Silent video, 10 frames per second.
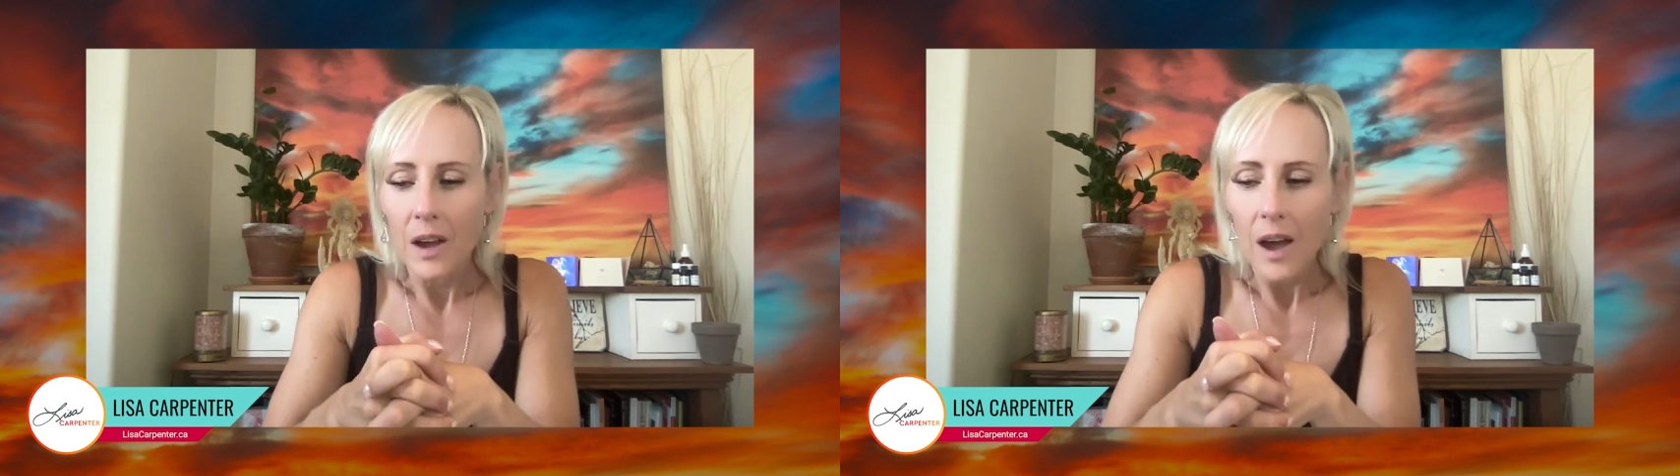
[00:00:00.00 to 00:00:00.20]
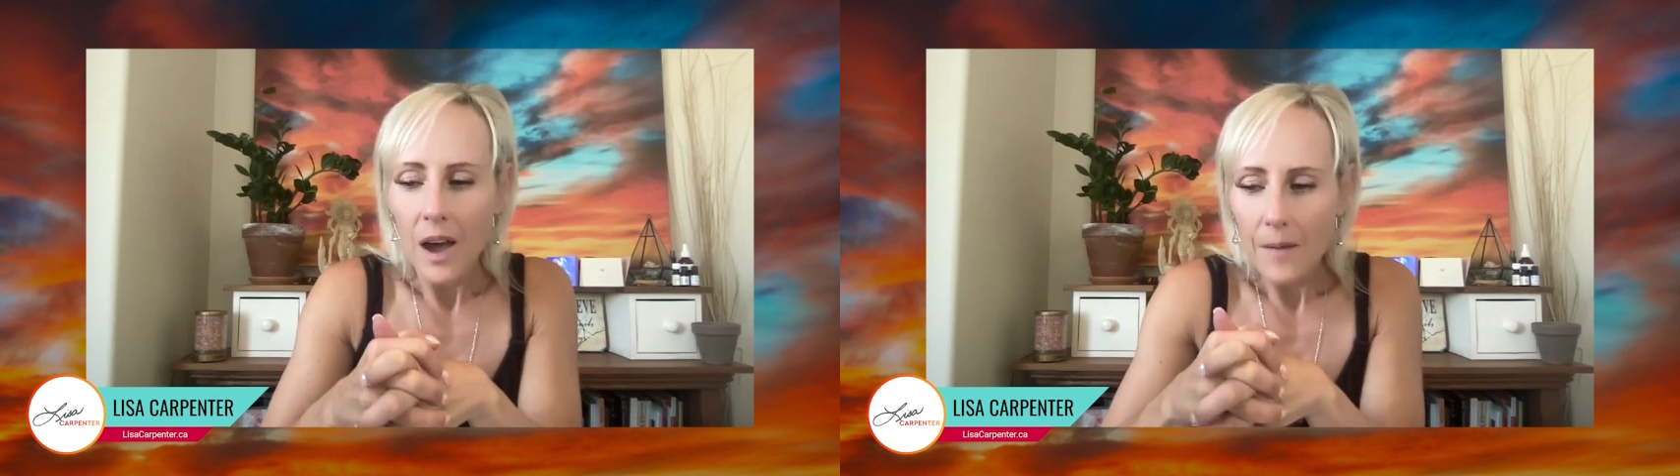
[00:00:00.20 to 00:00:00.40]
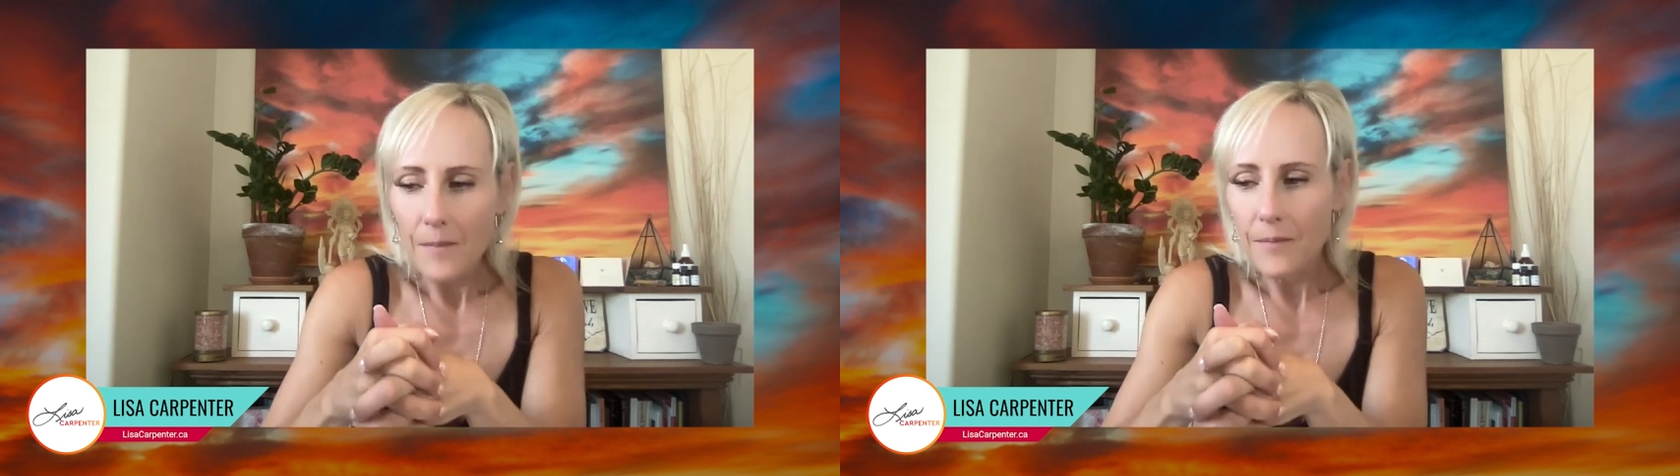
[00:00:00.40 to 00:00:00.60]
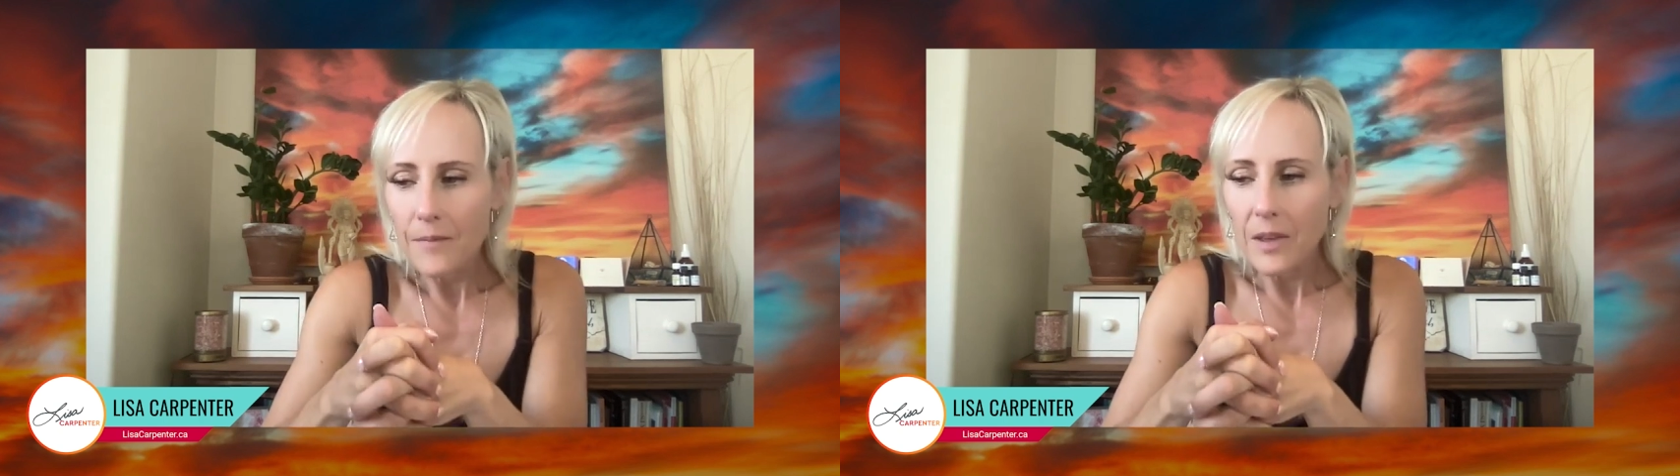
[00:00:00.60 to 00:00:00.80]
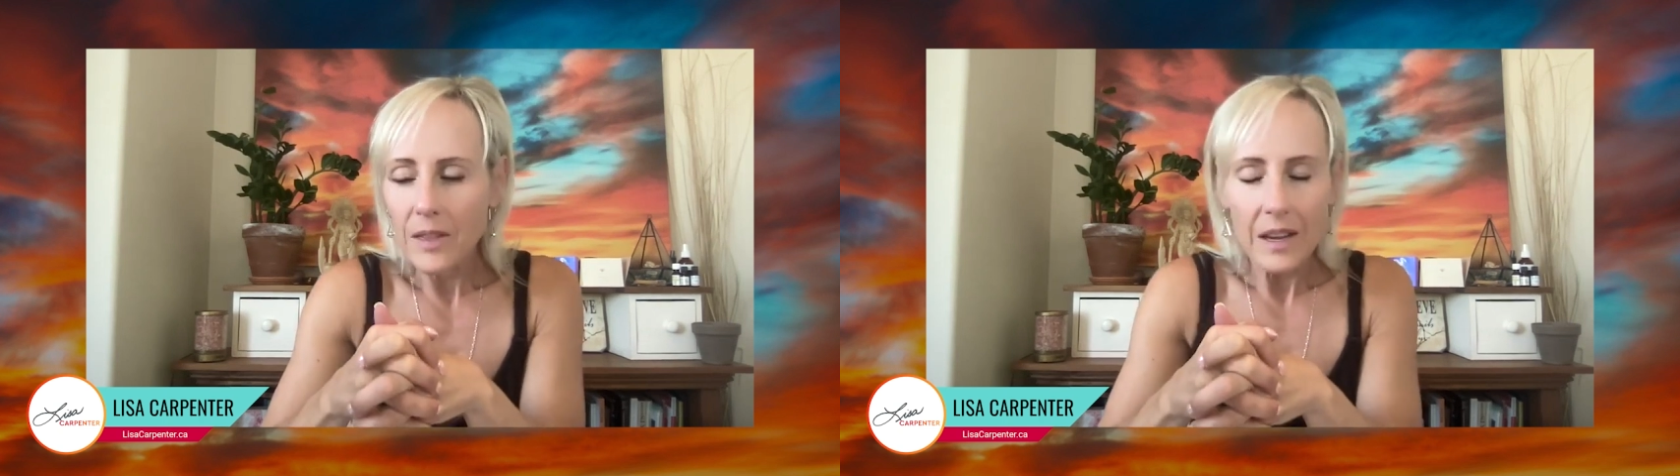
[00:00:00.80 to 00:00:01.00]

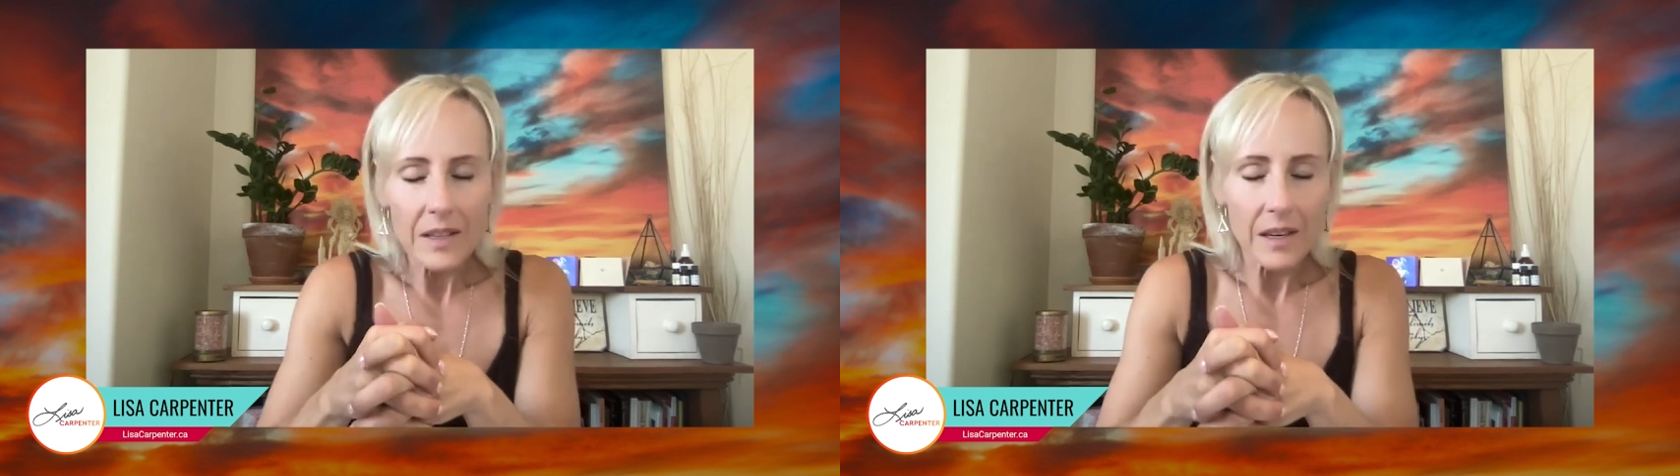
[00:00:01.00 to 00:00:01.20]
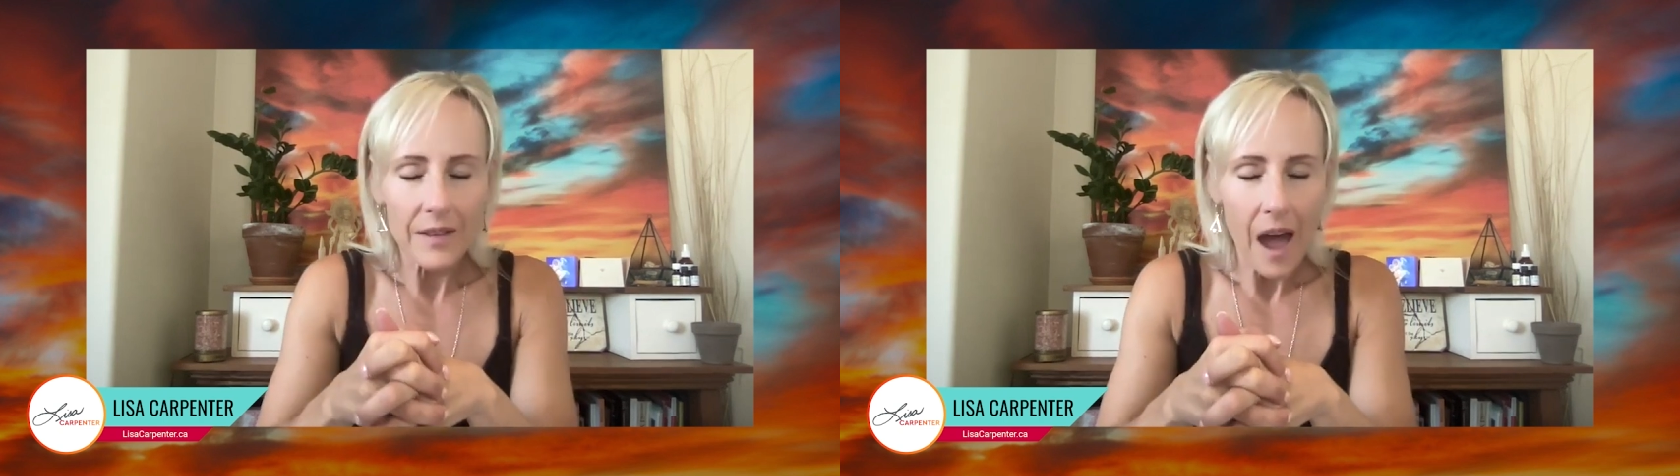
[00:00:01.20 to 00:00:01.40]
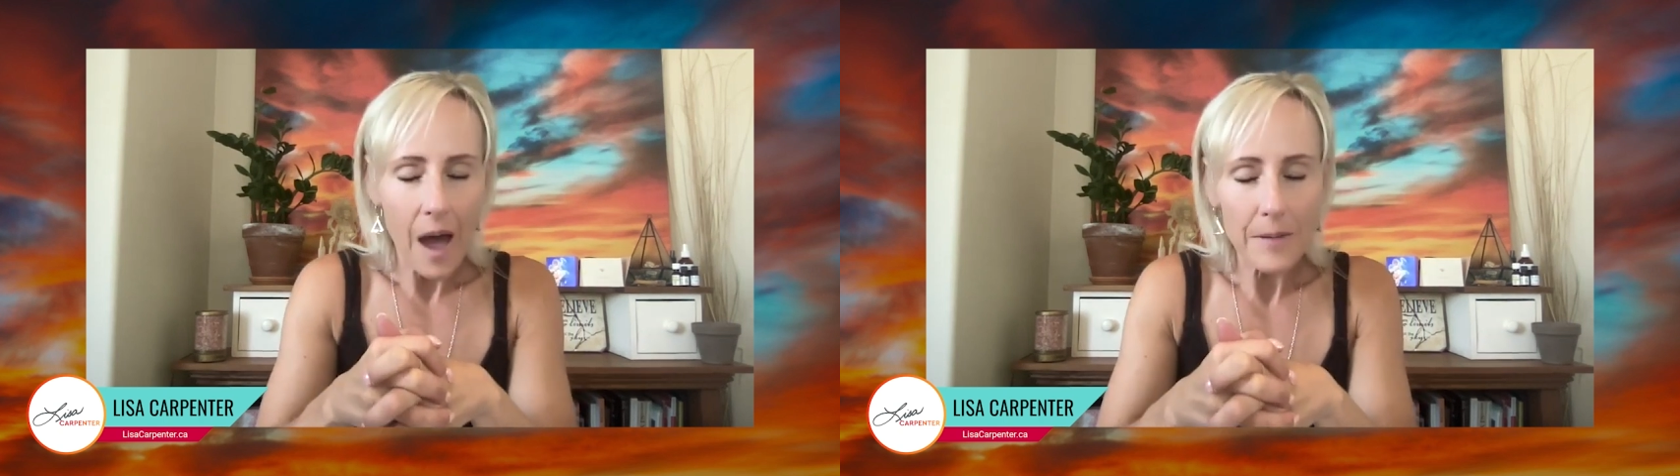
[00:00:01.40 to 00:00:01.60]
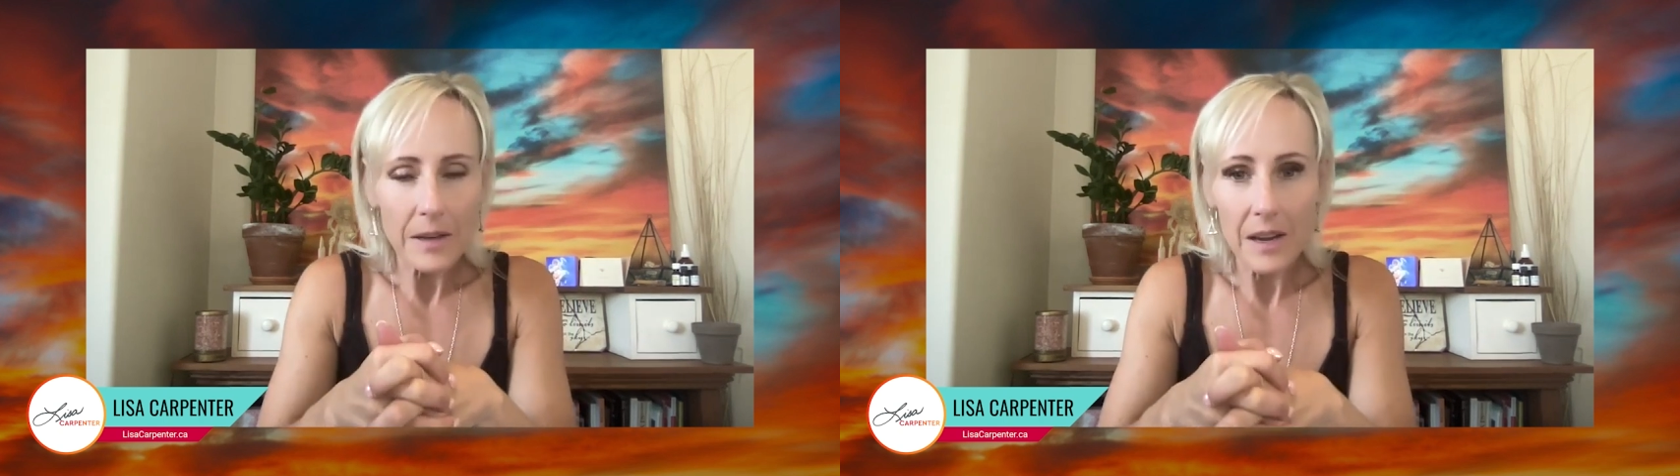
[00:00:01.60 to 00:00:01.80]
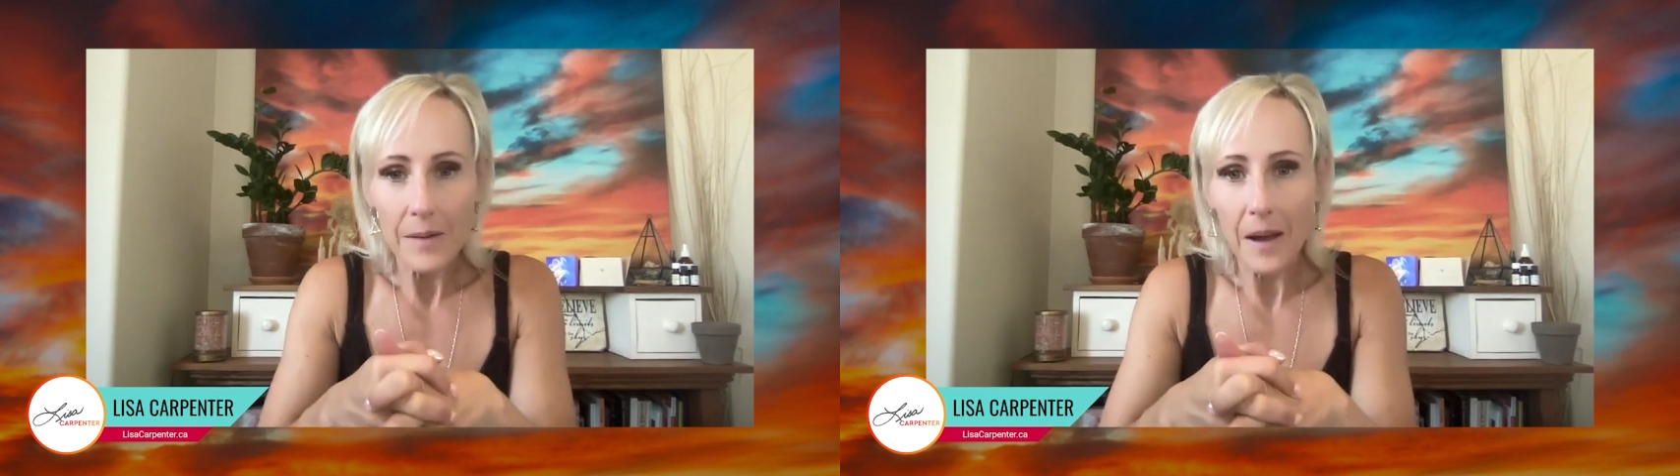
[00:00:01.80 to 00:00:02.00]
the things that have
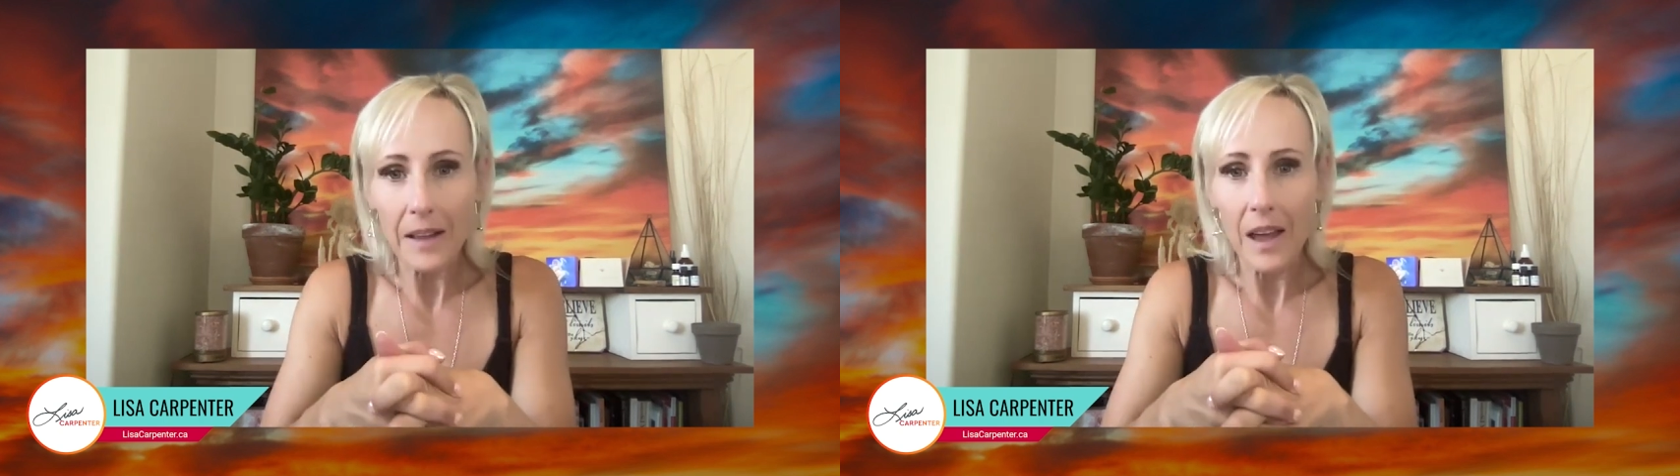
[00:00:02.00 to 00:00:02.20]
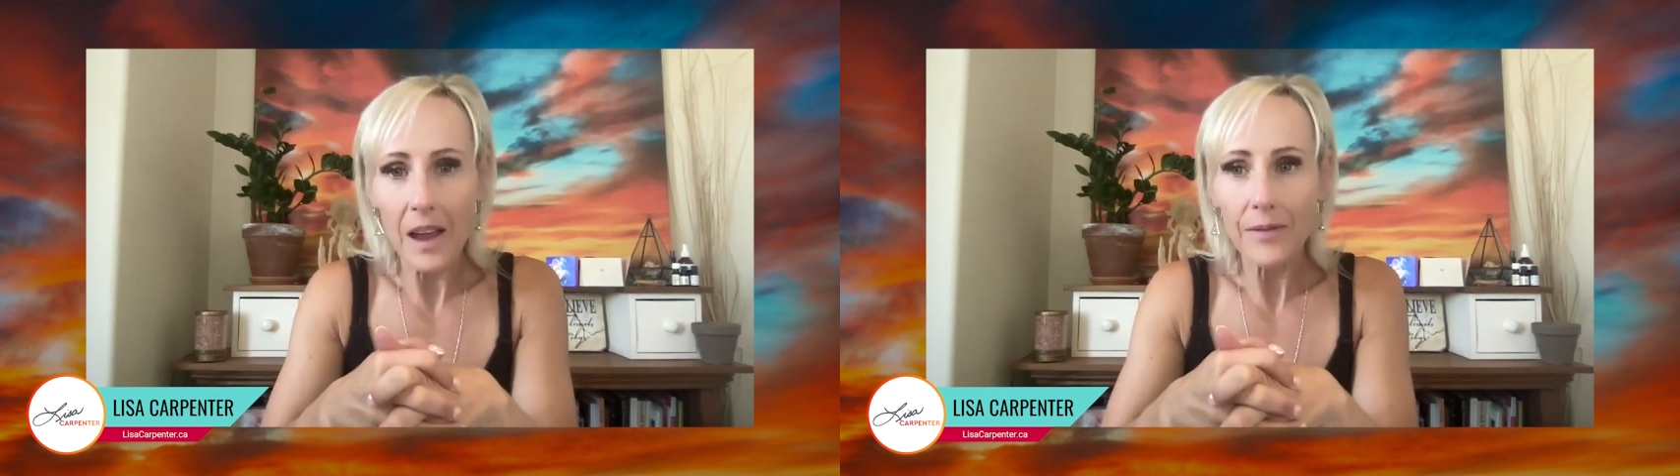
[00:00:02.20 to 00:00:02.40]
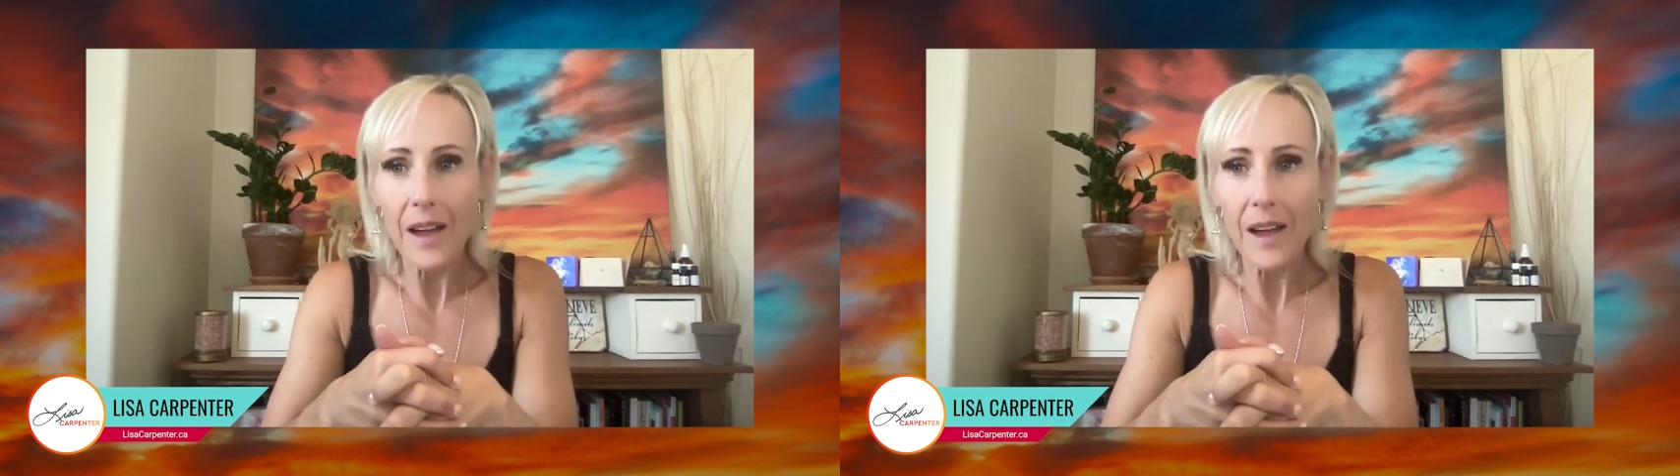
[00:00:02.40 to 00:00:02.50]
happened in my life.